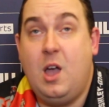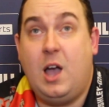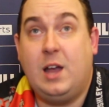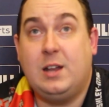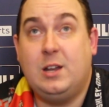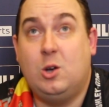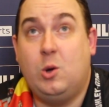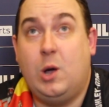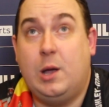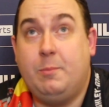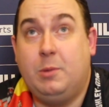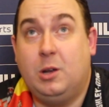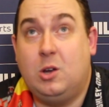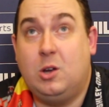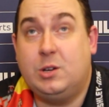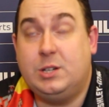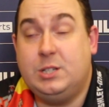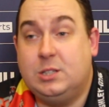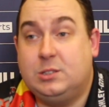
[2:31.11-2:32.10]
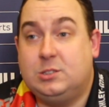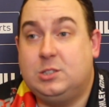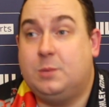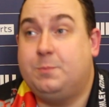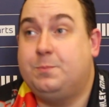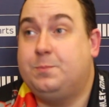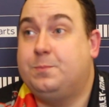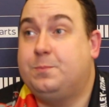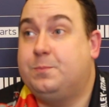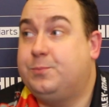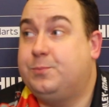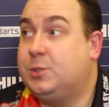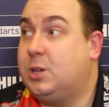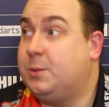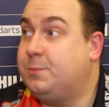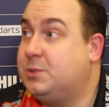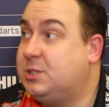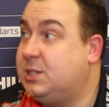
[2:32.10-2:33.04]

I know I belong in the top